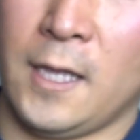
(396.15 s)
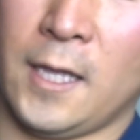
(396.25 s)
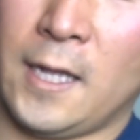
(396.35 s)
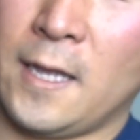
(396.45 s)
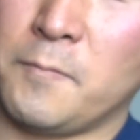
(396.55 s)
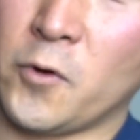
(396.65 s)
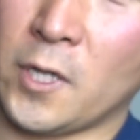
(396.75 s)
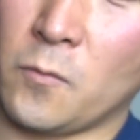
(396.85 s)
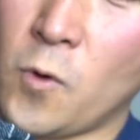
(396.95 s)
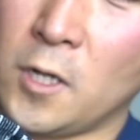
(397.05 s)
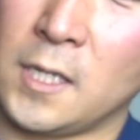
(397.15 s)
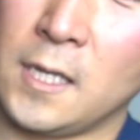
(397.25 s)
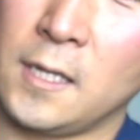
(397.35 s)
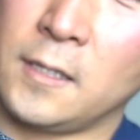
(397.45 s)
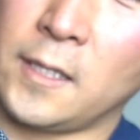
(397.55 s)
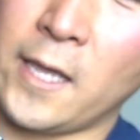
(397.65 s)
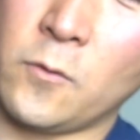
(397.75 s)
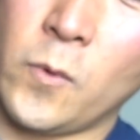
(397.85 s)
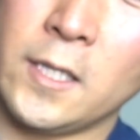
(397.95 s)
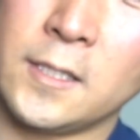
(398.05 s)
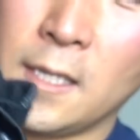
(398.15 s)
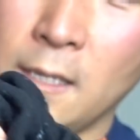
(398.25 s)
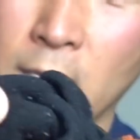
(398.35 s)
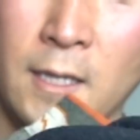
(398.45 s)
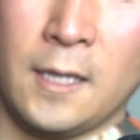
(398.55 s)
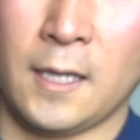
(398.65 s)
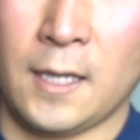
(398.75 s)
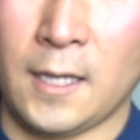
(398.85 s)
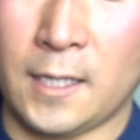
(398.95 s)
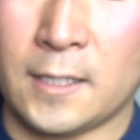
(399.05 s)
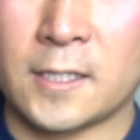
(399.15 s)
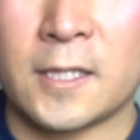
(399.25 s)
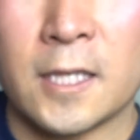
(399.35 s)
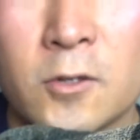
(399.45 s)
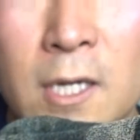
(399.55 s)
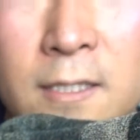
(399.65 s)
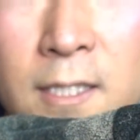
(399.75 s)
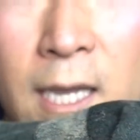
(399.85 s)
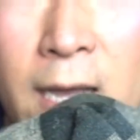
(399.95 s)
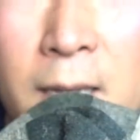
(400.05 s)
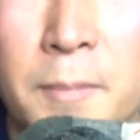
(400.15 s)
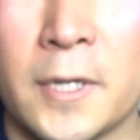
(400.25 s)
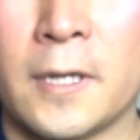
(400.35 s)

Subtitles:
And I'm bringing 1 lightweight. And it's thinner on top